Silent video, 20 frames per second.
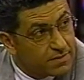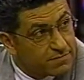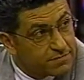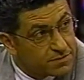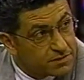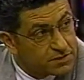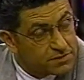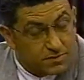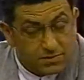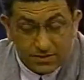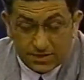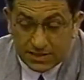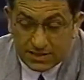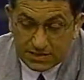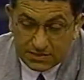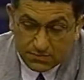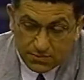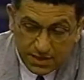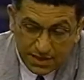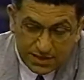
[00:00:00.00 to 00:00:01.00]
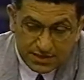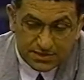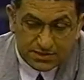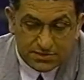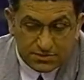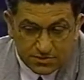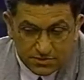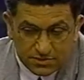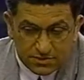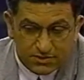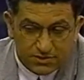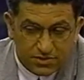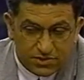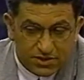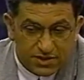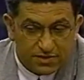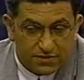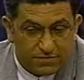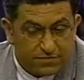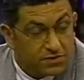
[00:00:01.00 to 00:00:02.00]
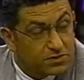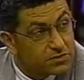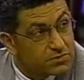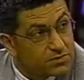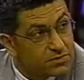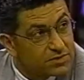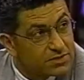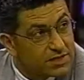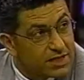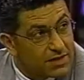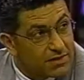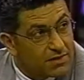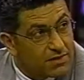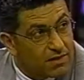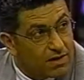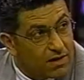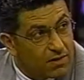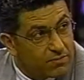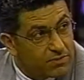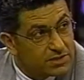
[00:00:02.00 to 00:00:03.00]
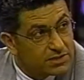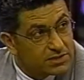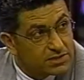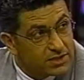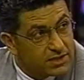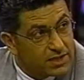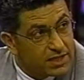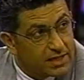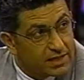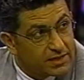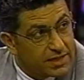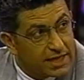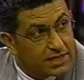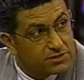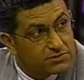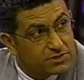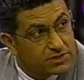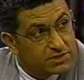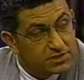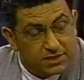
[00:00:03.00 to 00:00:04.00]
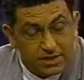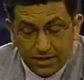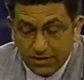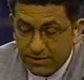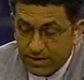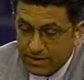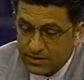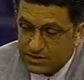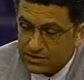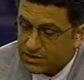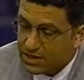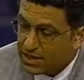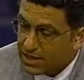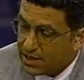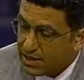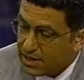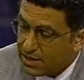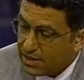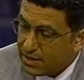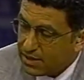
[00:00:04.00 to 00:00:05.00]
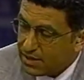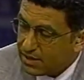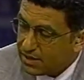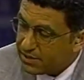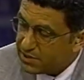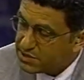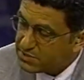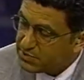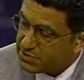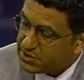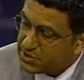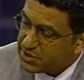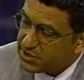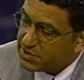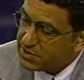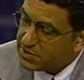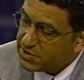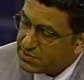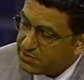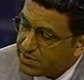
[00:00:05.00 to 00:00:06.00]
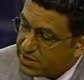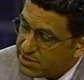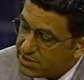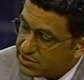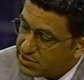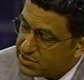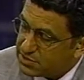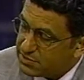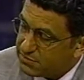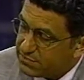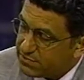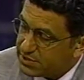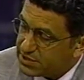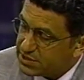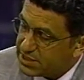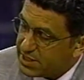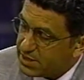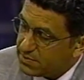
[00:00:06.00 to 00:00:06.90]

officials as well as certain individuals that are always in dangerous areas. This particular unit is, for